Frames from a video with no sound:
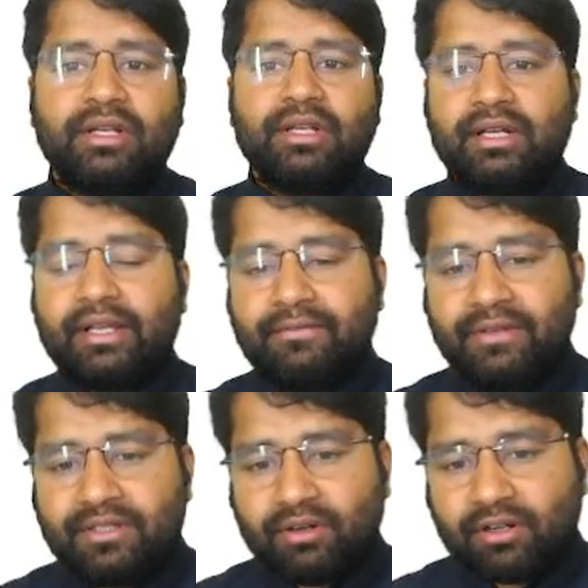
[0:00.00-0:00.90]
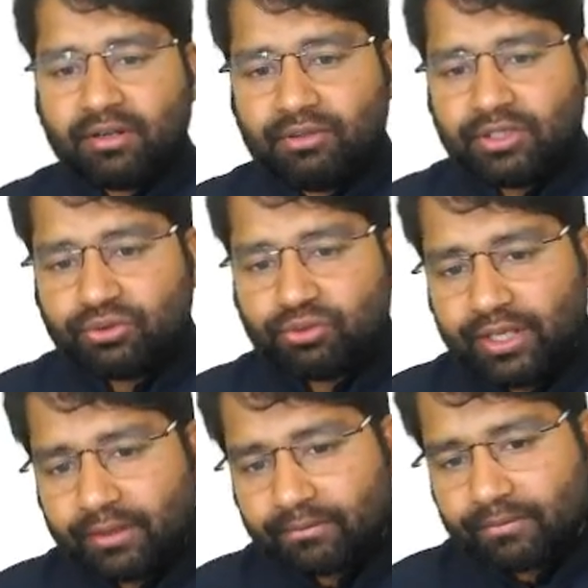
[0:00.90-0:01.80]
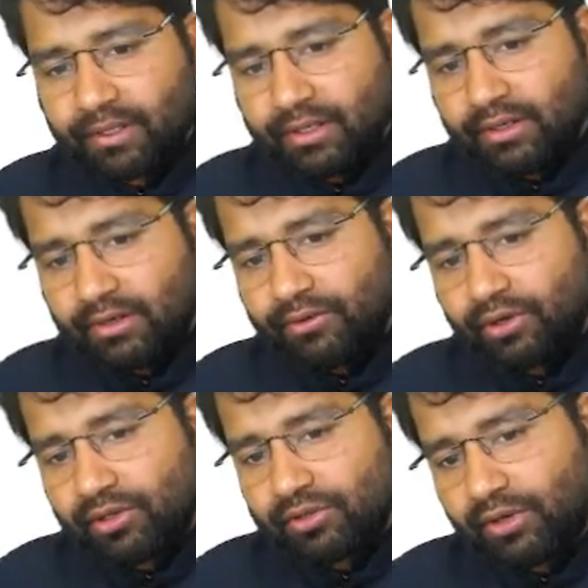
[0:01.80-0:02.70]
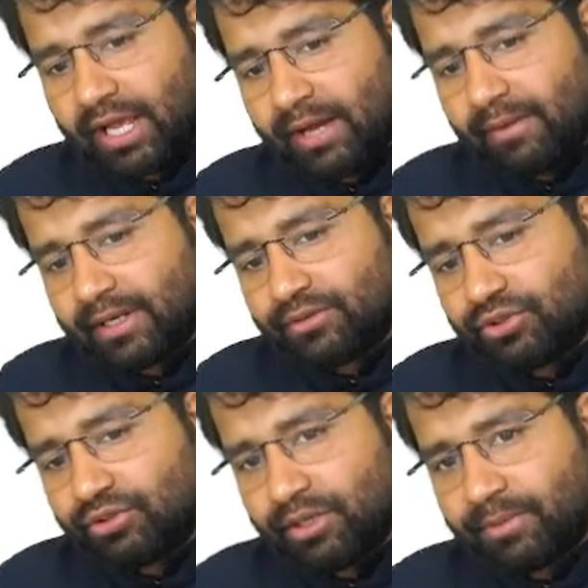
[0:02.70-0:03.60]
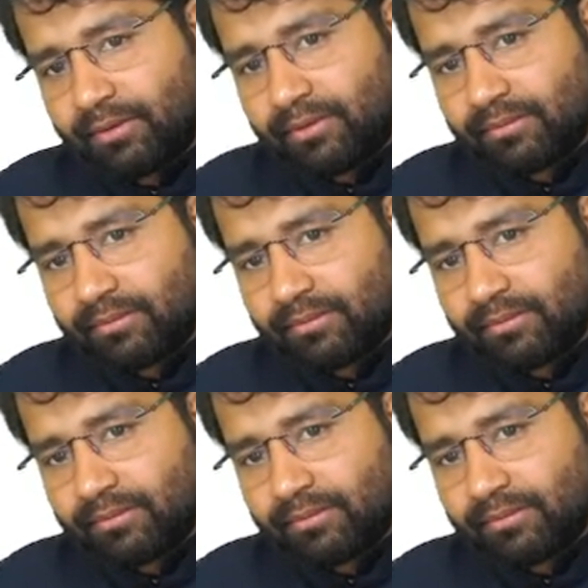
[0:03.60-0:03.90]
if we talk about the today, we also have residuary power.